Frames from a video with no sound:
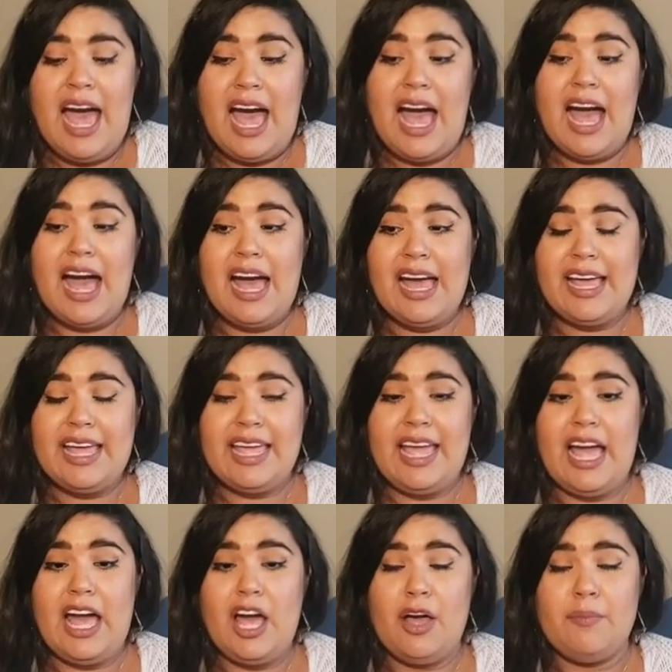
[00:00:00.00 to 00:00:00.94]

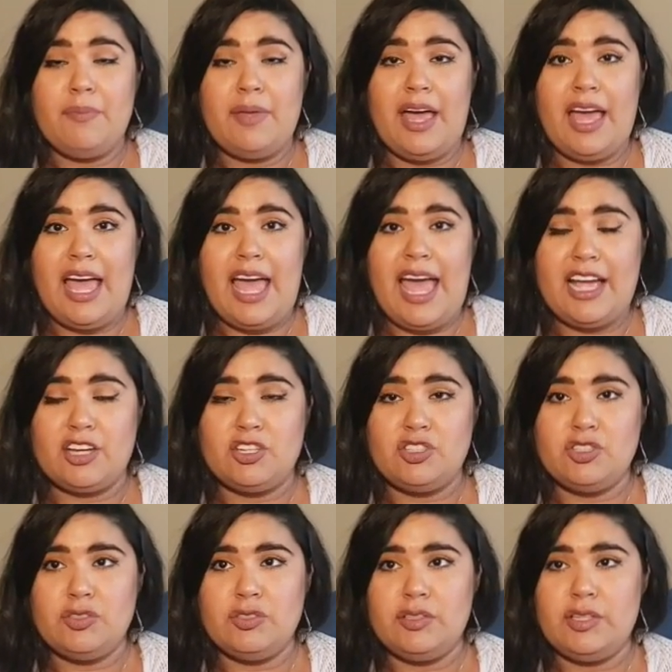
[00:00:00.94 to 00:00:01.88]
I
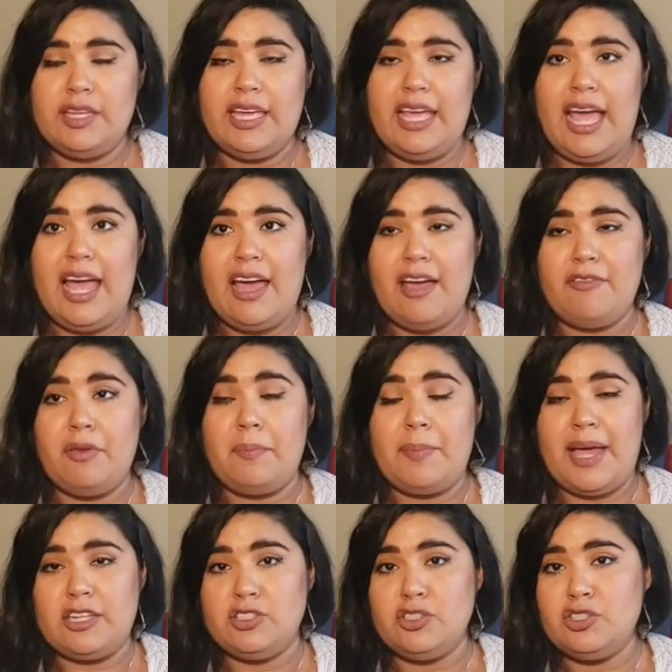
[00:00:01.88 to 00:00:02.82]
actually have a
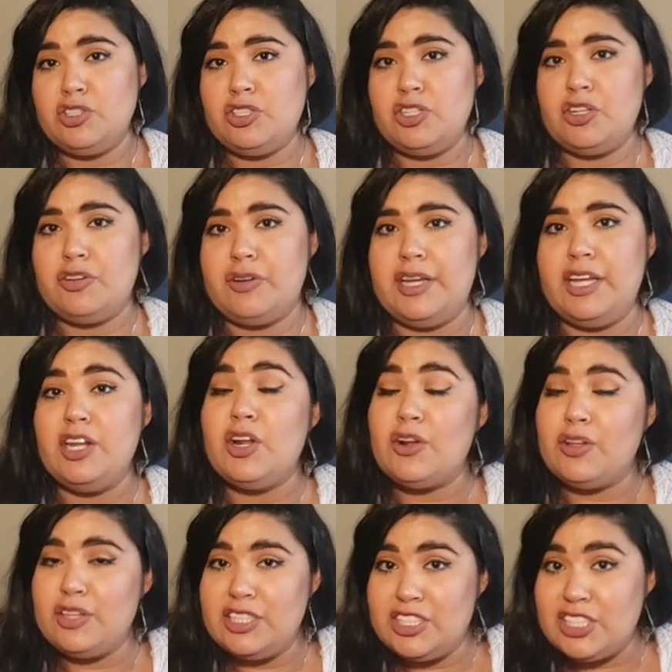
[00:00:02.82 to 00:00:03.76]
bachelor's degree in
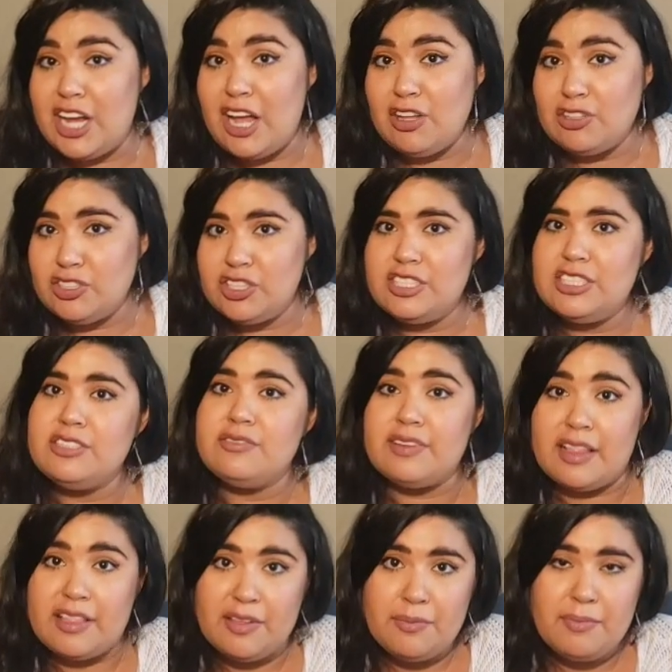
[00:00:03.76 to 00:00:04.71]
early childhood
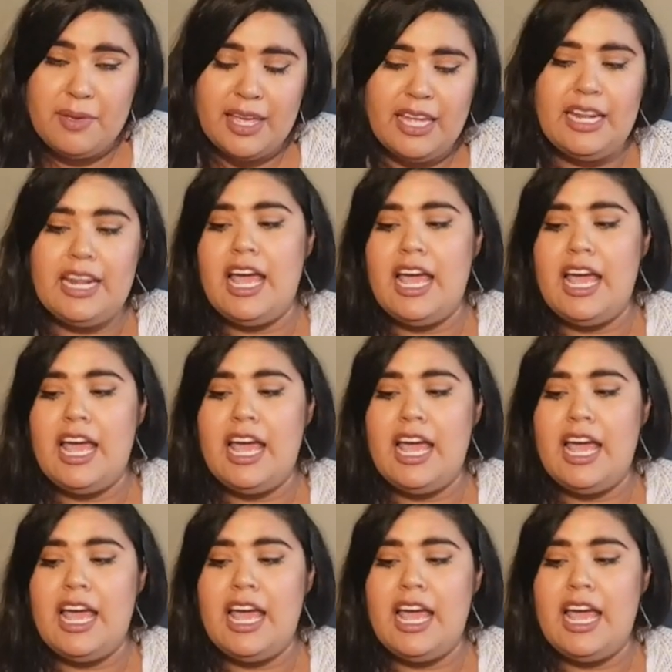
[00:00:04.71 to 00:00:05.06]
development.